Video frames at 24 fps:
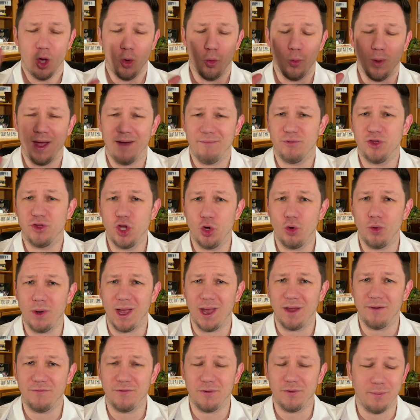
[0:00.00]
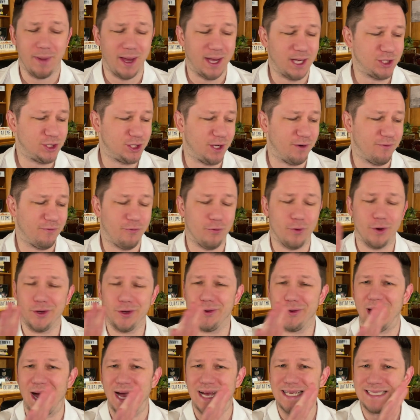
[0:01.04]
We have new information for you
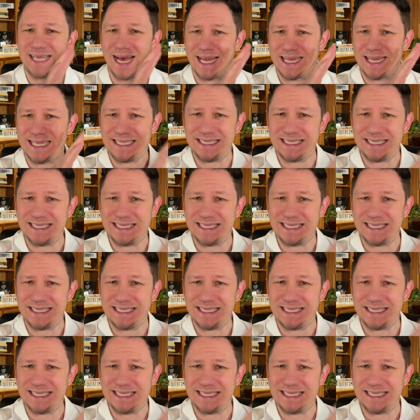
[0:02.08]
guys on